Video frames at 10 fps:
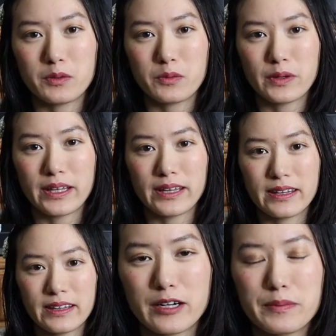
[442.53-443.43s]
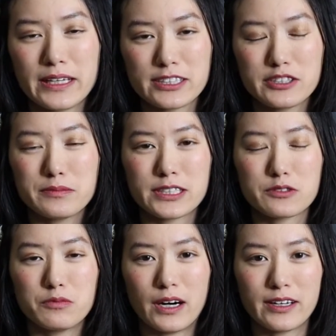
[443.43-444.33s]
with there being too
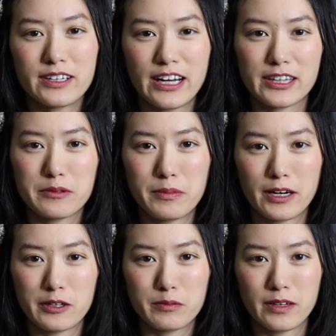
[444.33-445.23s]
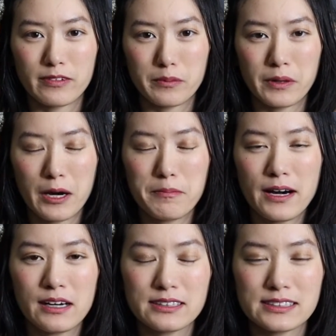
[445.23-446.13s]
much water at the bottom of the prop
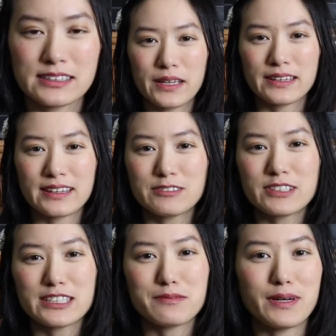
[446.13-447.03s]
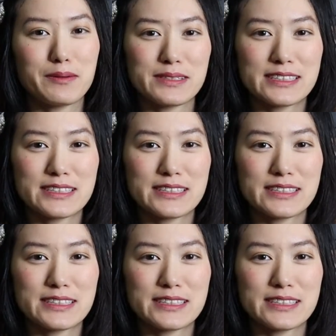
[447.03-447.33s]
box, but this wasn't my